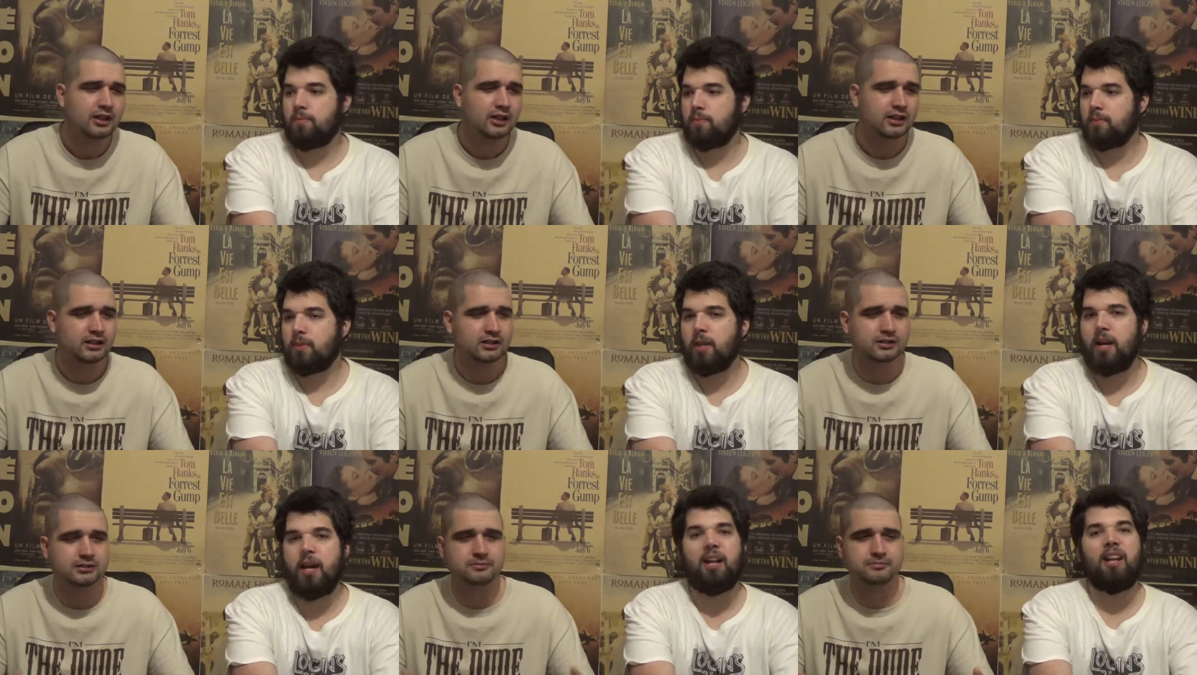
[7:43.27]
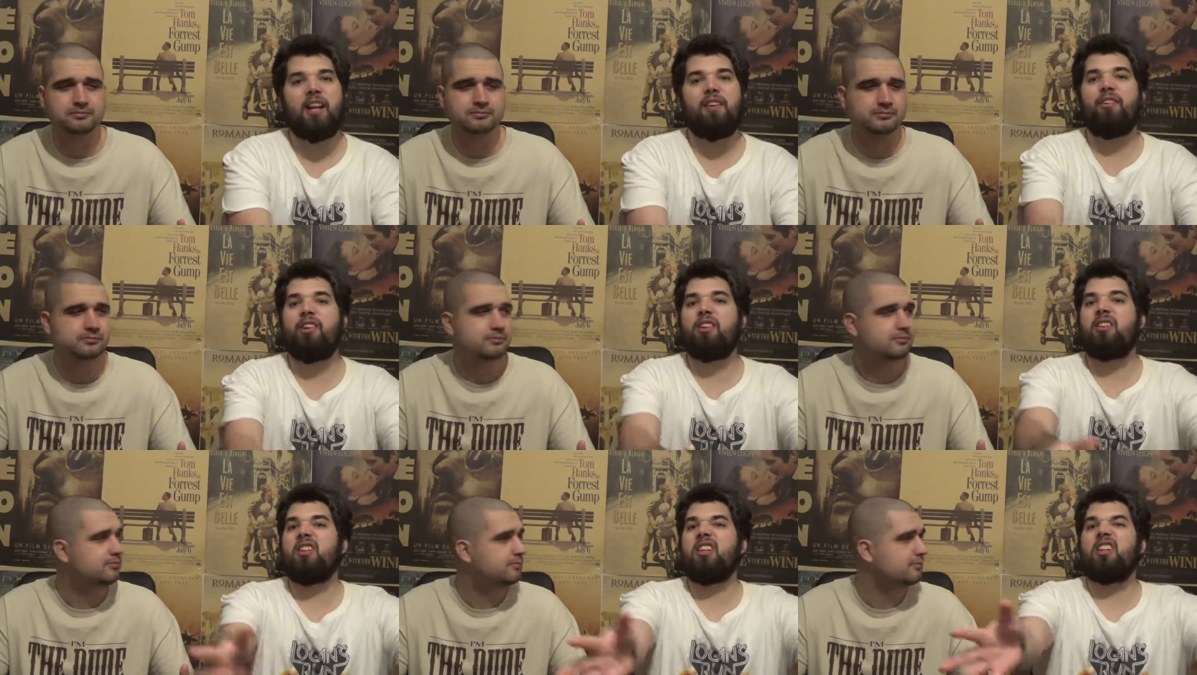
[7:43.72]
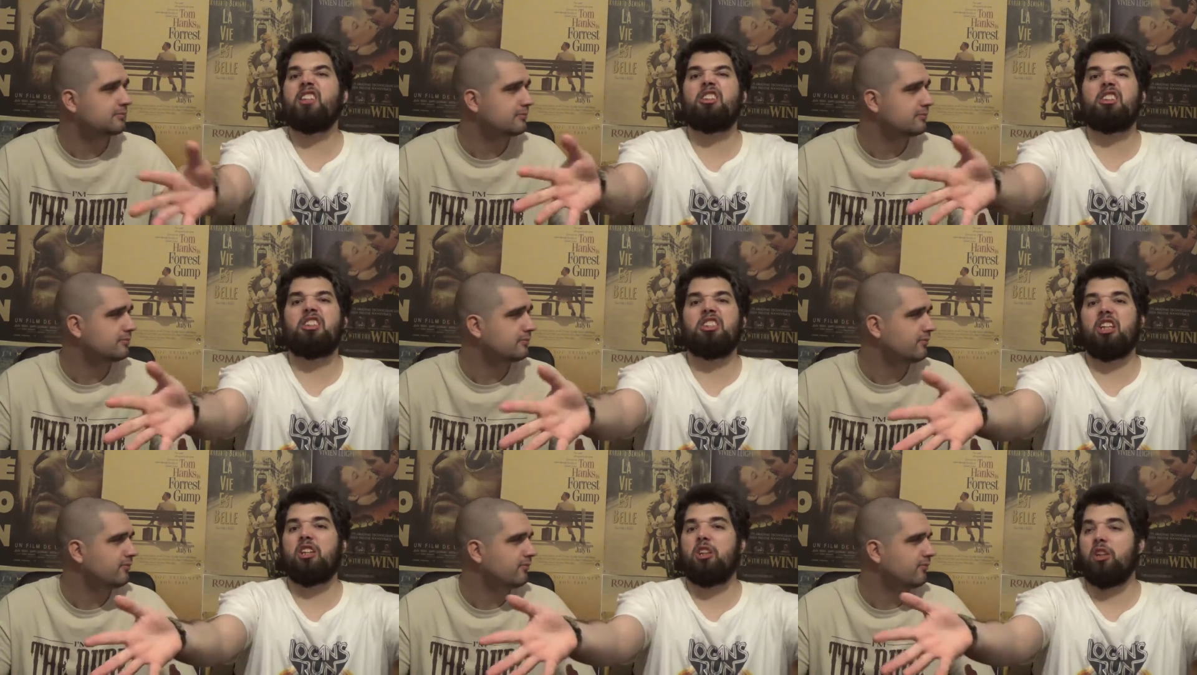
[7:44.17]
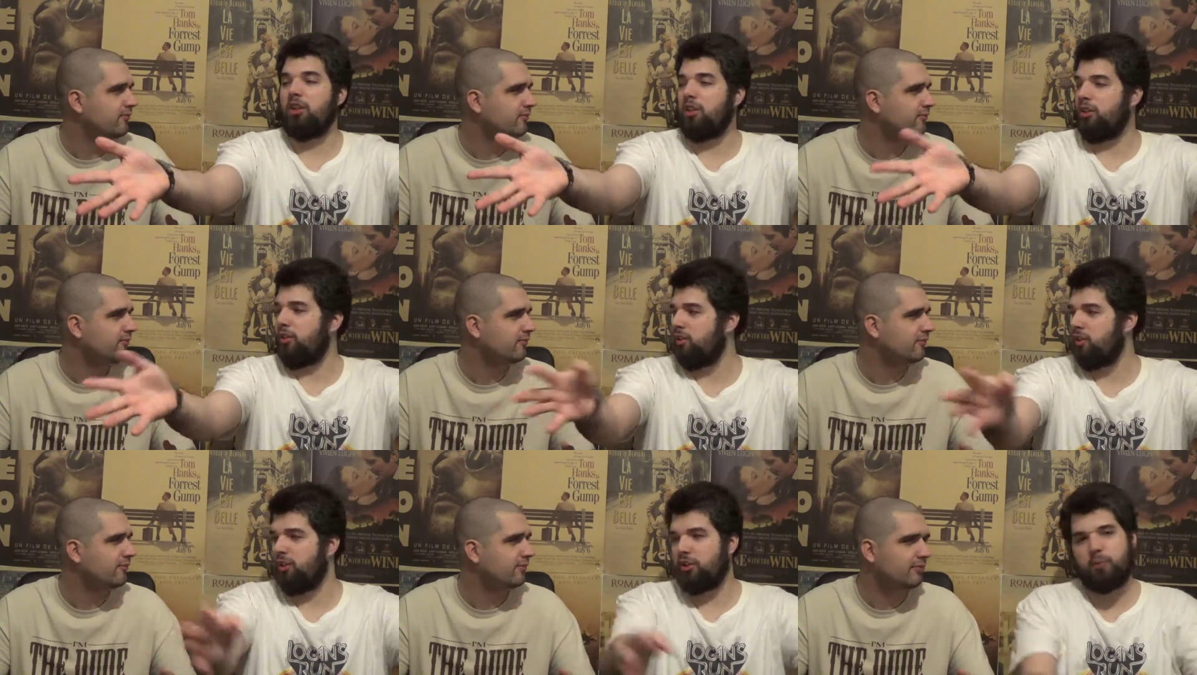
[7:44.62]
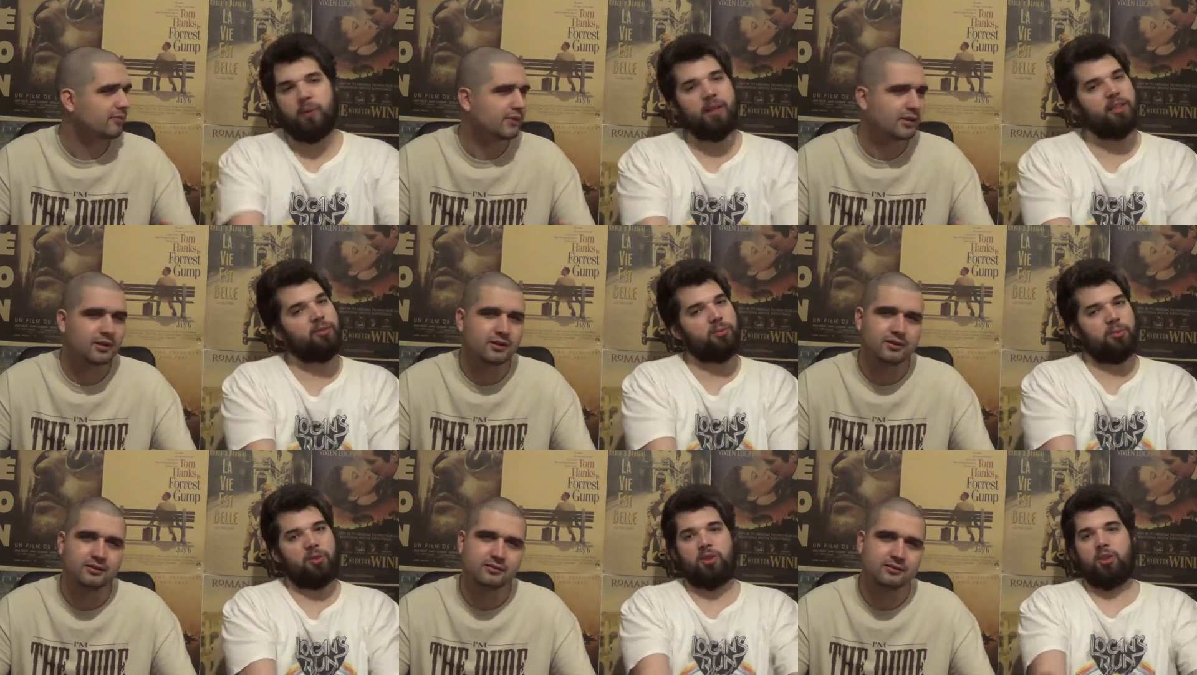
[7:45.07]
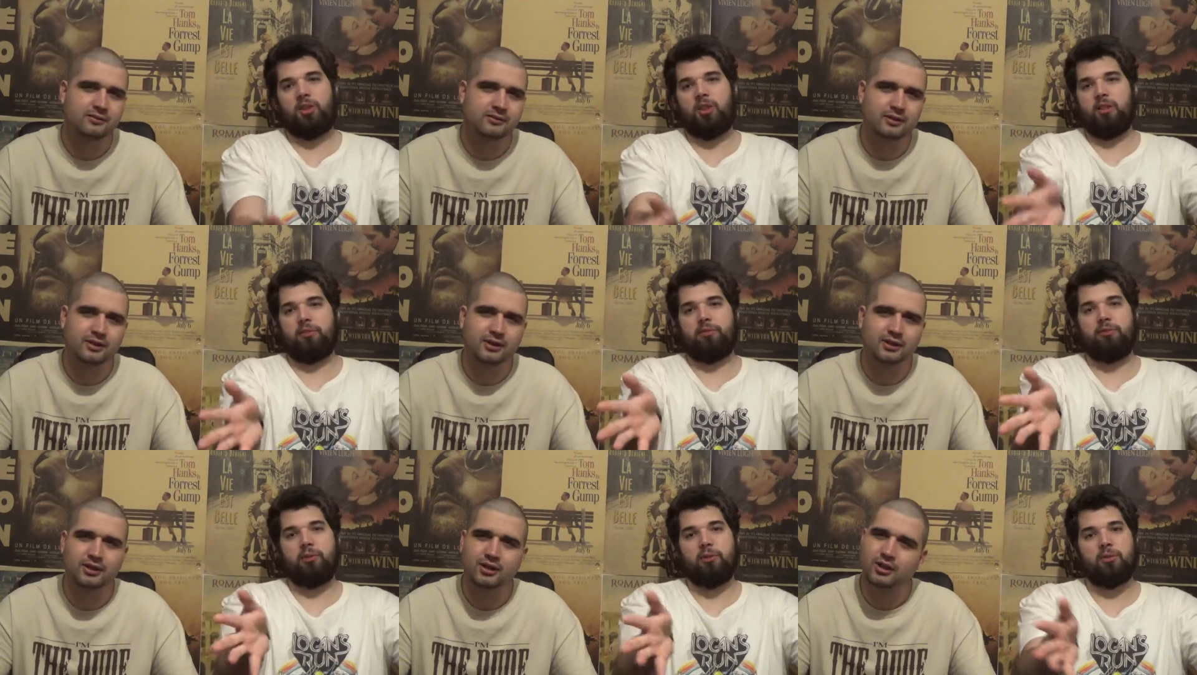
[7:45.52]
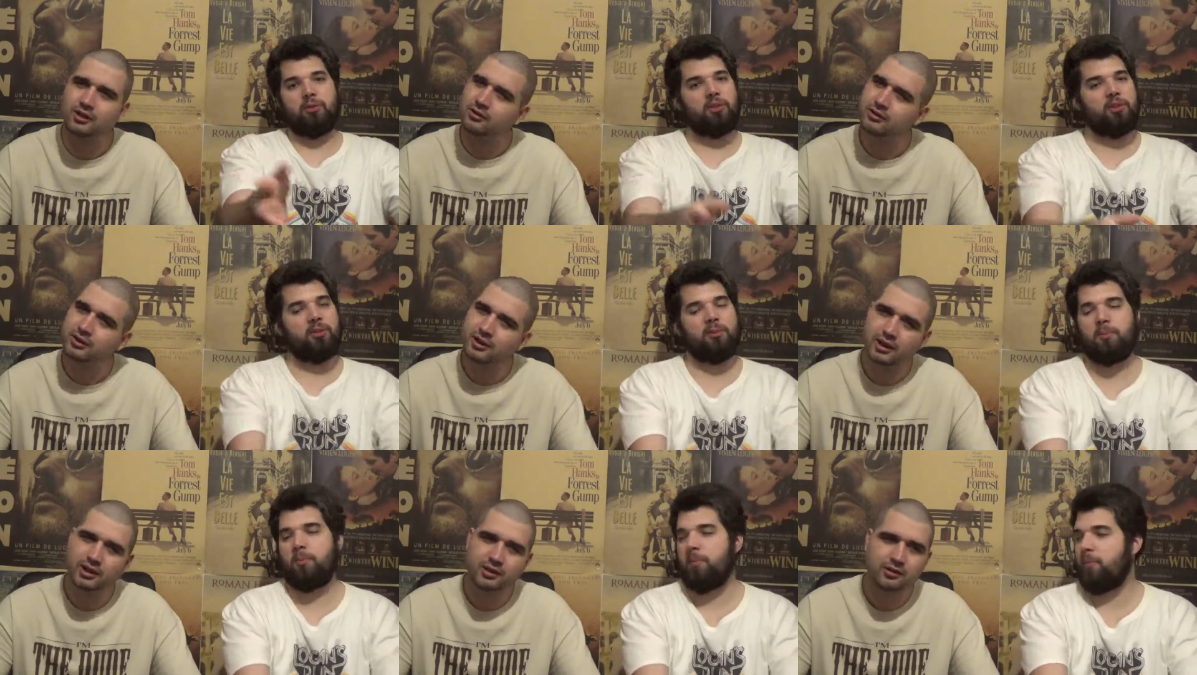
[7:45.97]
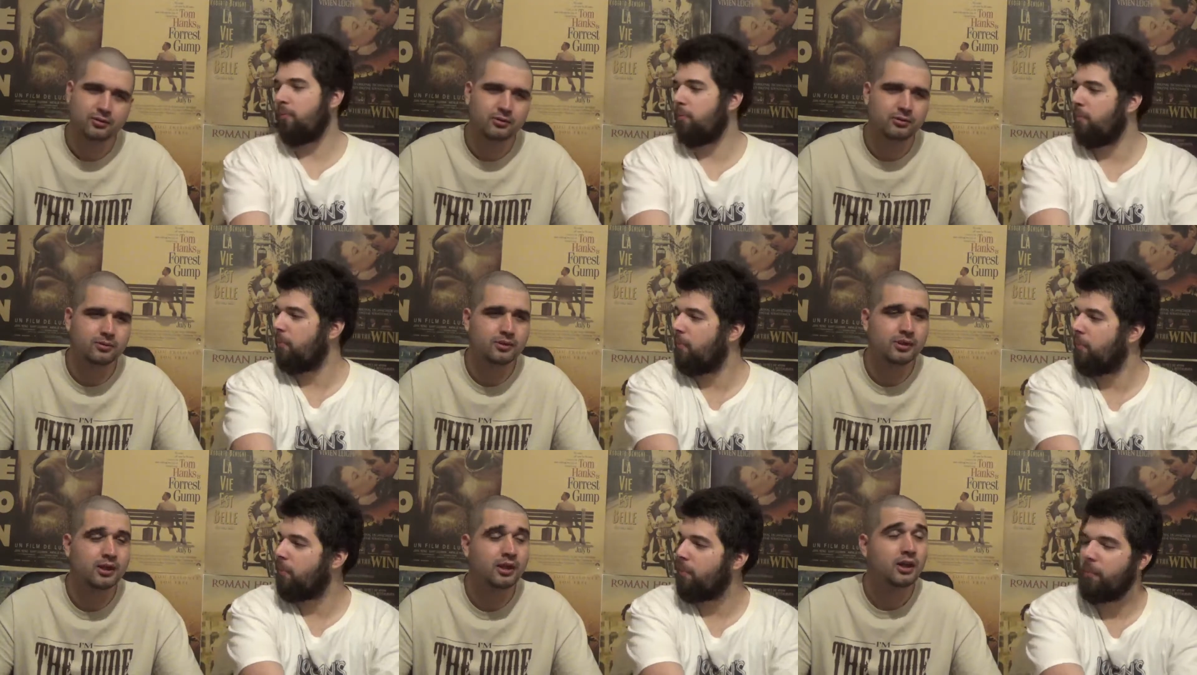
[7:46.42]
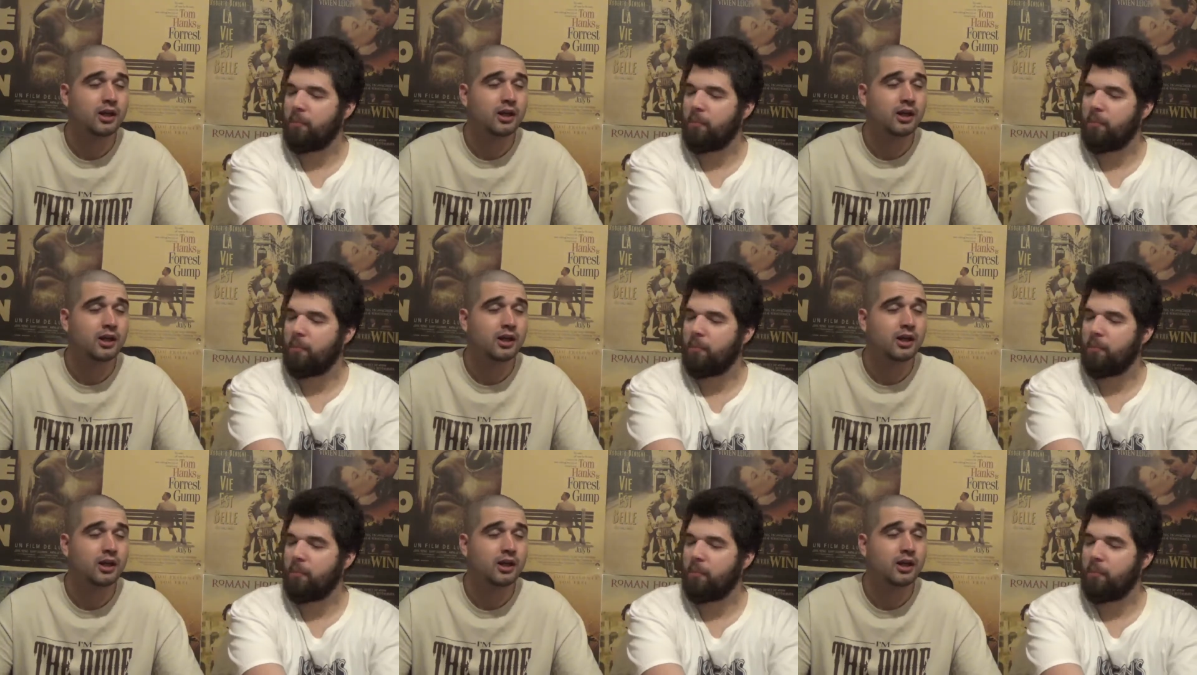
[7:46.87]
Speaker 1: Uh, and everything is southern. It's West Virginia, folks. Okay, cool.